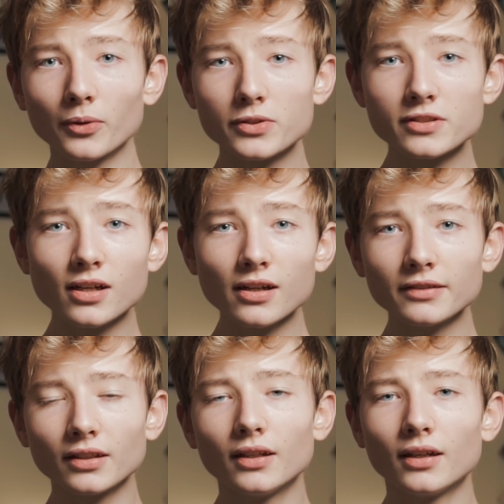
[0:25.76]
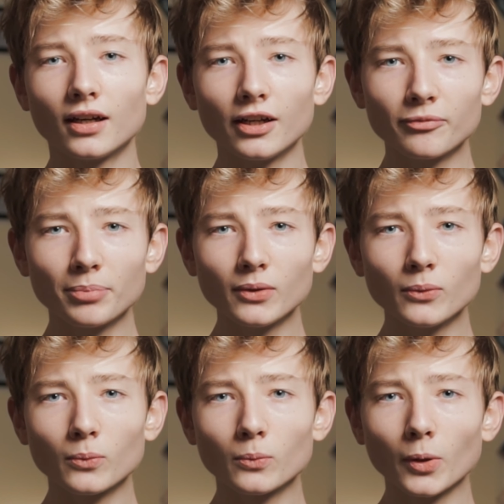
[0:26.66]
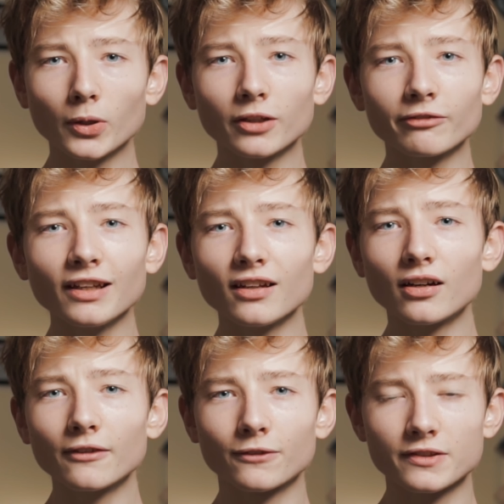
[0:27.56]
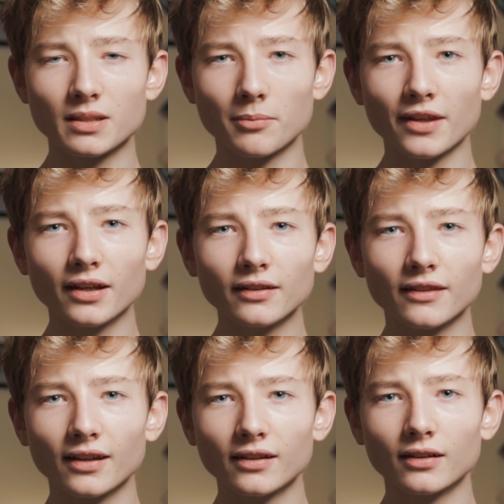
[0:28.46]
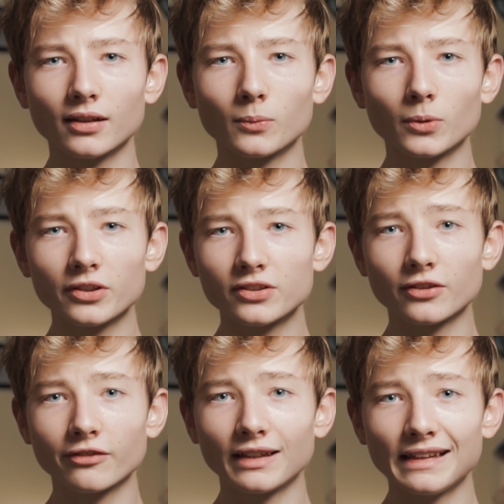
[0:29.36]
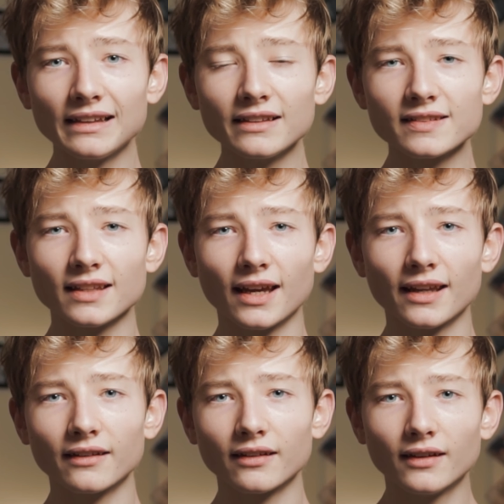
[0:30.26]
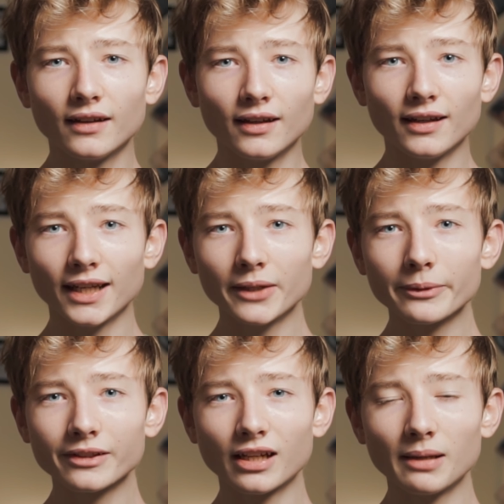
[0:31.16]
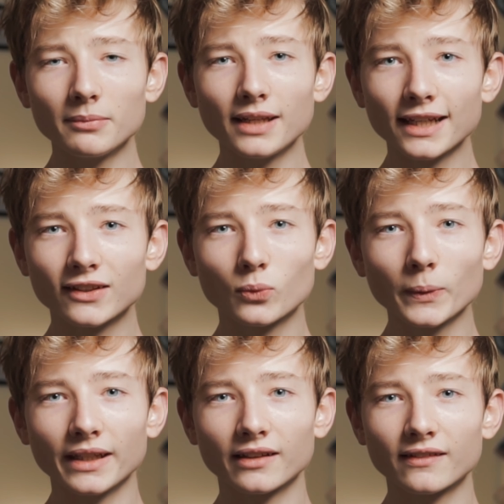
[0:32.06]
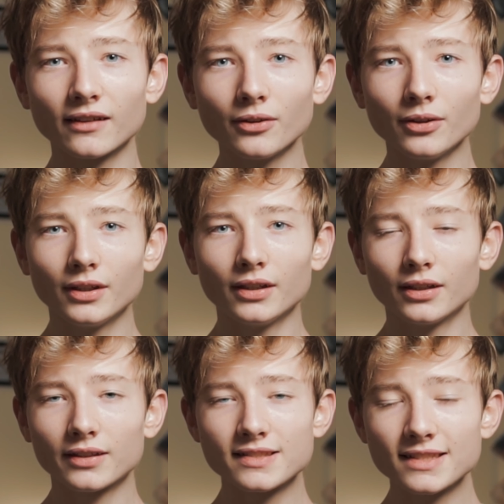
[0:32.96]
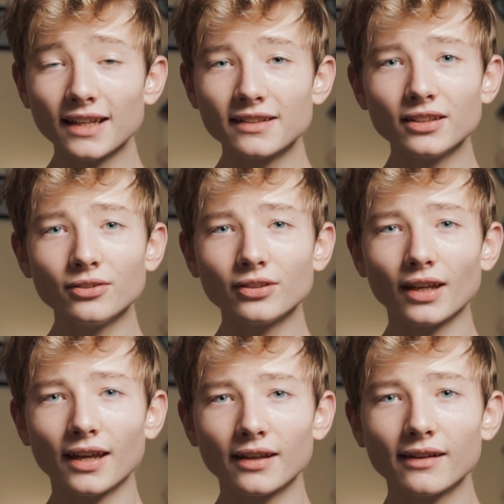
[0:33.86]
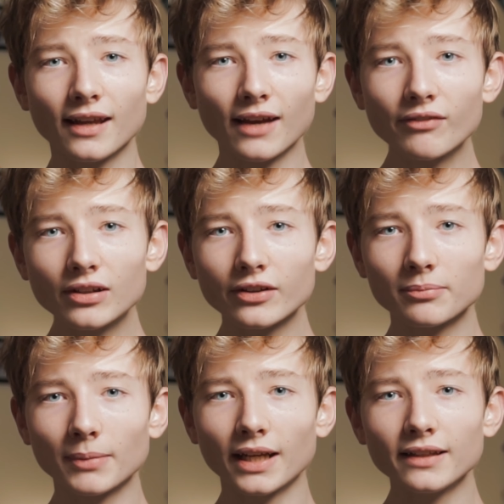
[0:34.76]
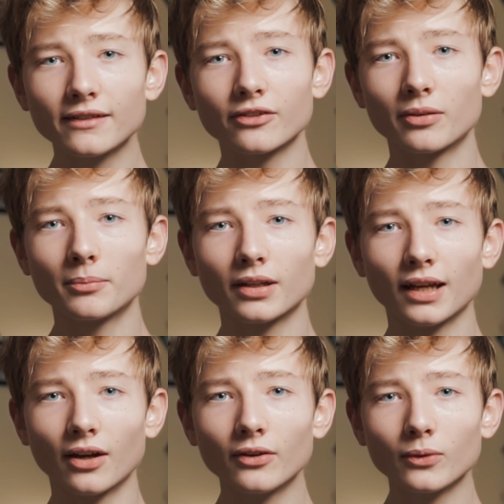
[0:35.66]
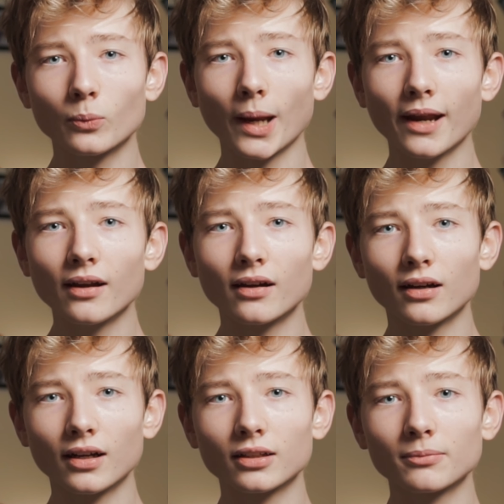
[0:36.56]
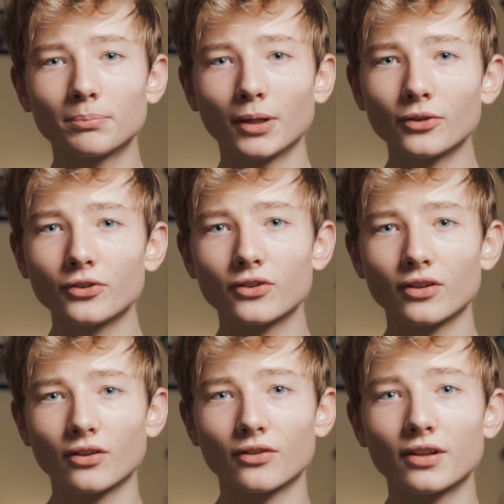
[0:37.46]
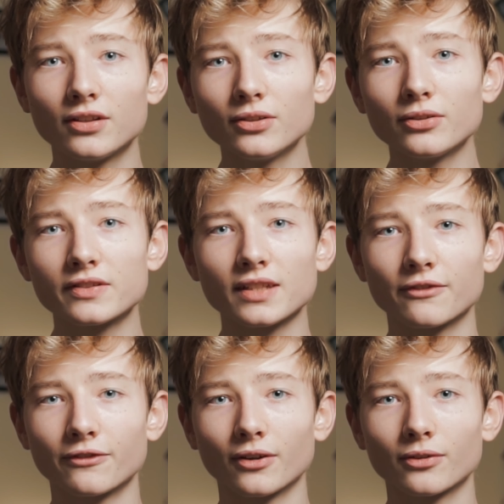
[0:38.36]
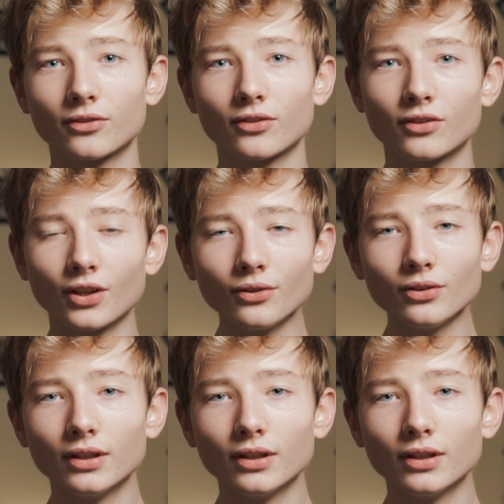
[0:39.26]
you start, I've been working really hard for something that I wanted to release, and it will come next week, so stay tuned and have a look at my Instagram account where I'll post the newest infos. So